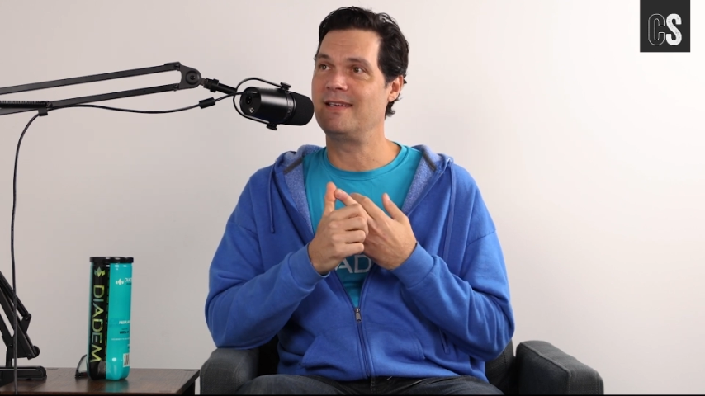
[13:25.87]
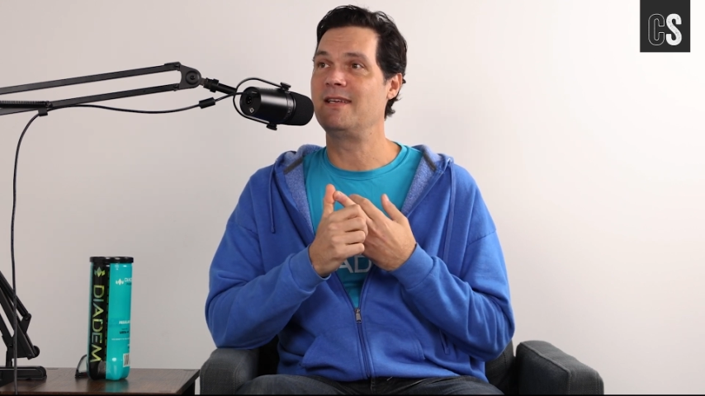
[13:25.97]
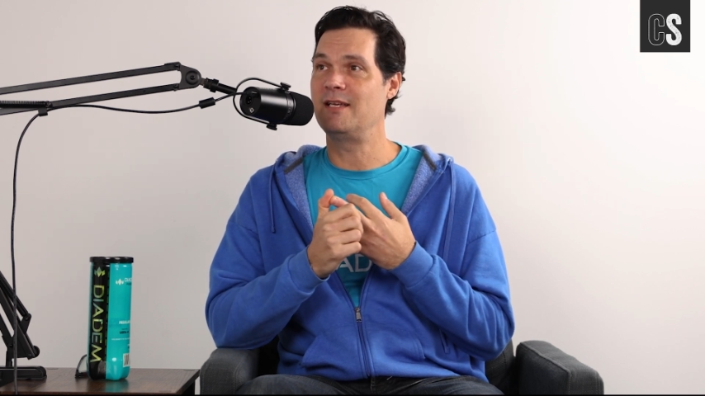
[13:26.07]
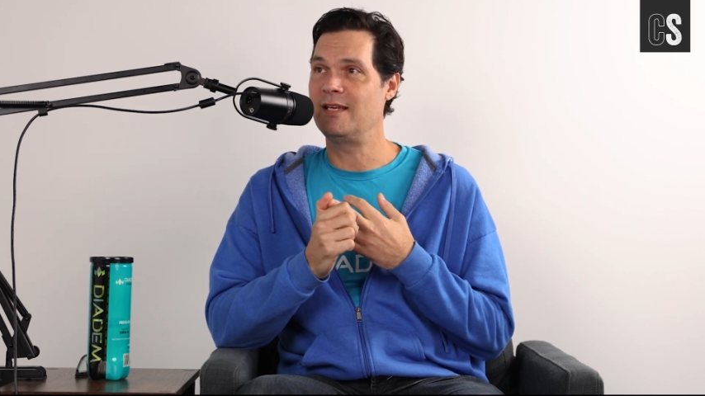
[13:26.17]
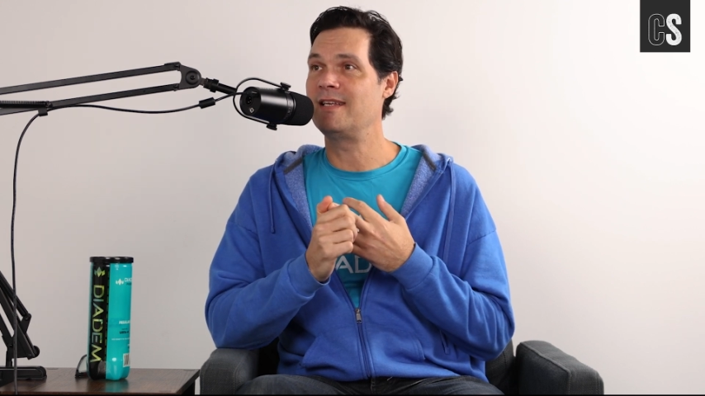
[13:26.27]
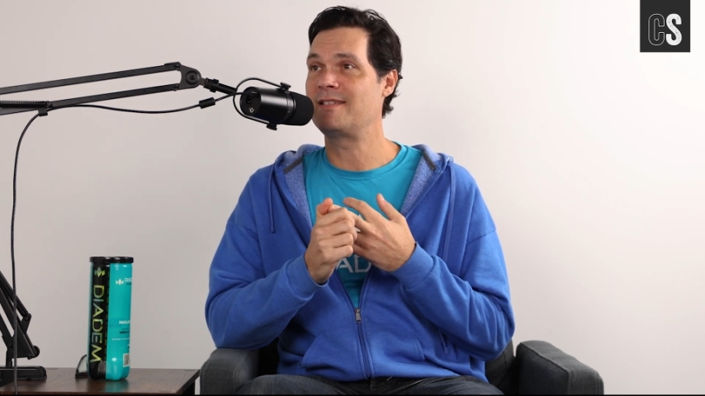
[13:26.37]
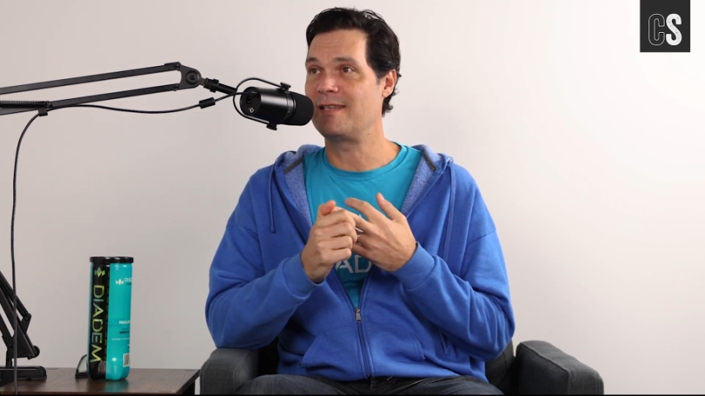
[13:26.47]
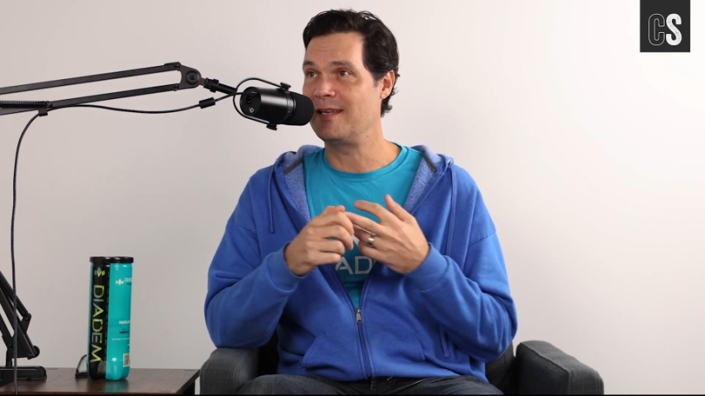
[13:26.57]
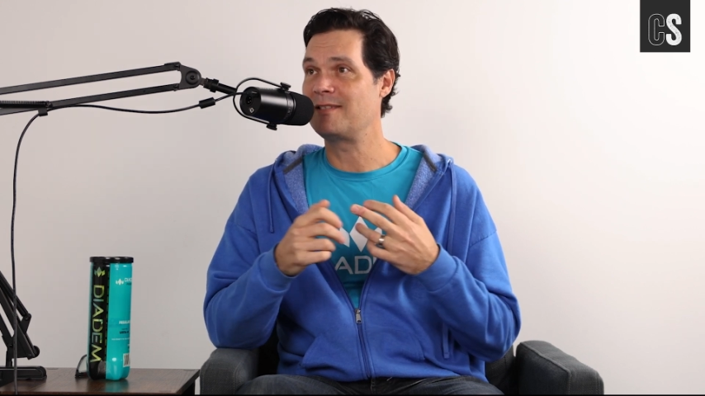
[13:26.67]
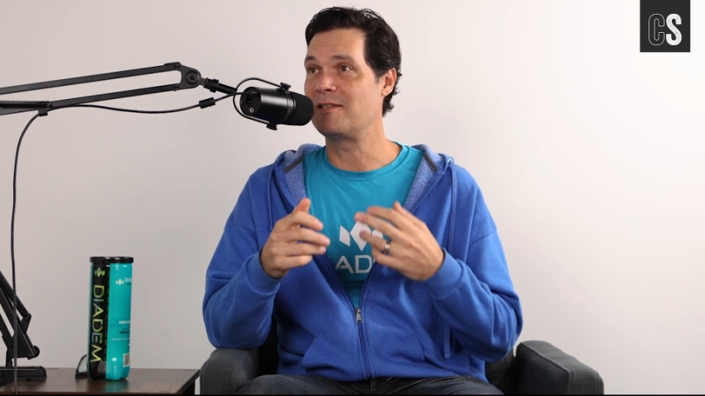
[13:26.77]
it's
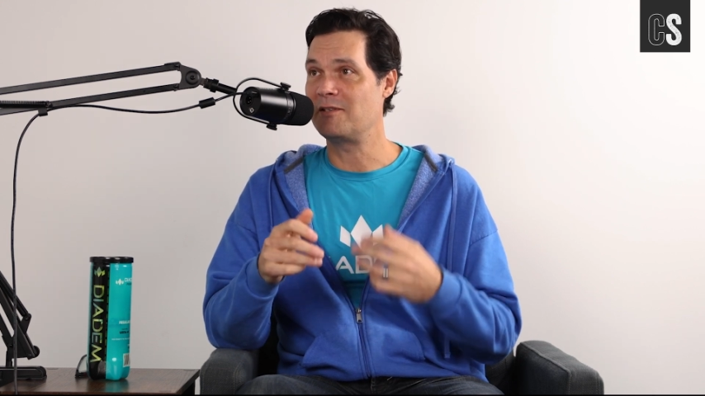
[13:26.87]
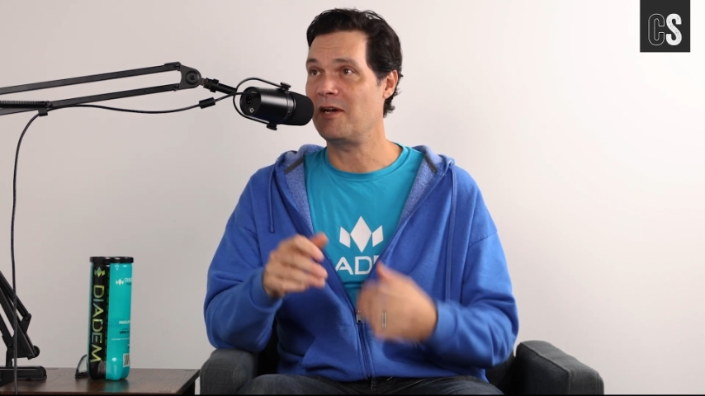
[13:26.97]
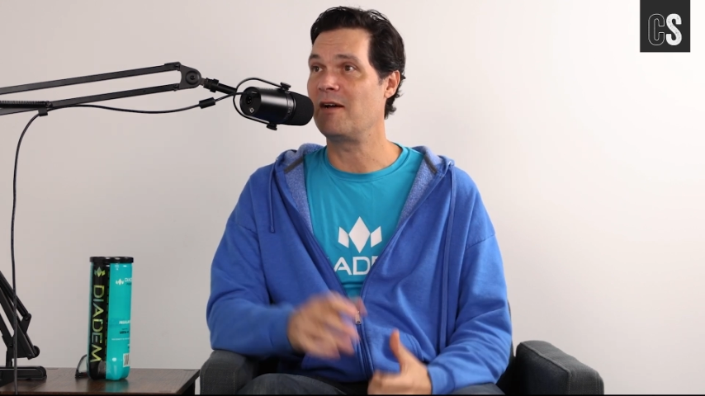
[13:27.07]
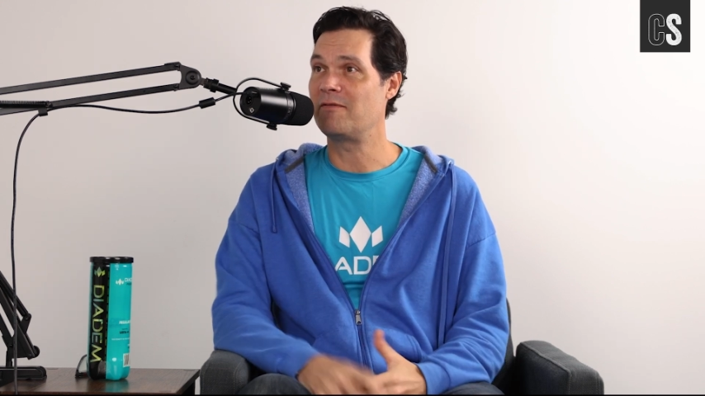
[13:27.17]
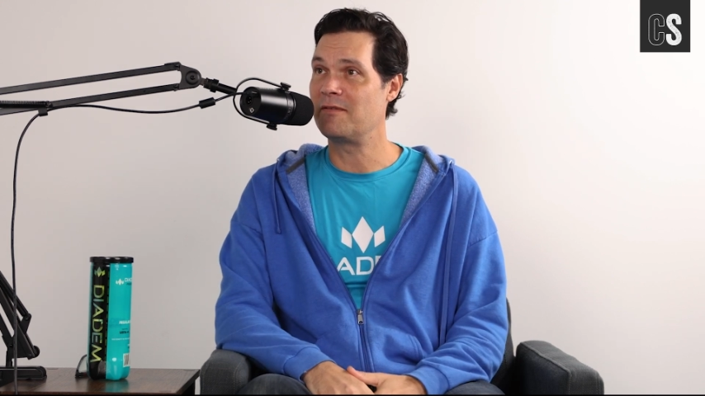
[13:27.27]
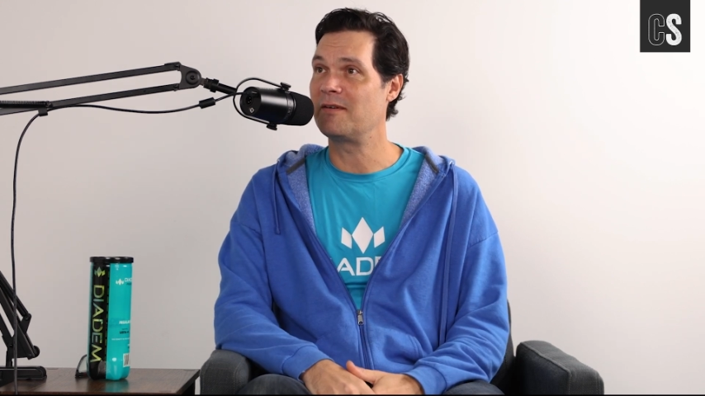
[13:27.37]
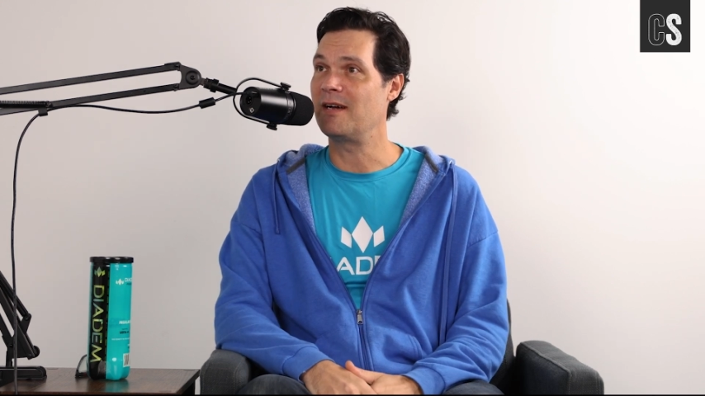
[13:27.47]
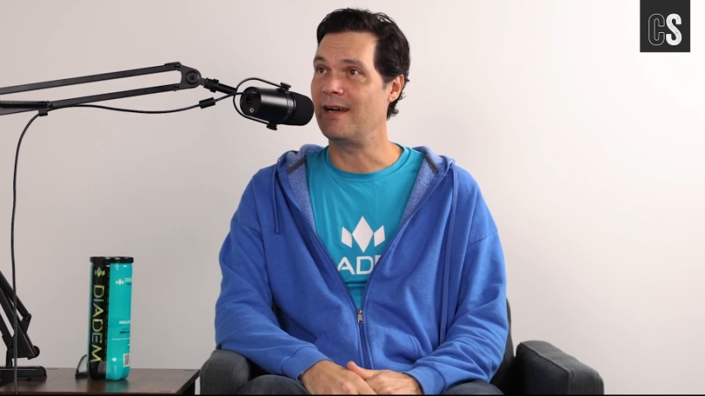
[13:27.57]
a tough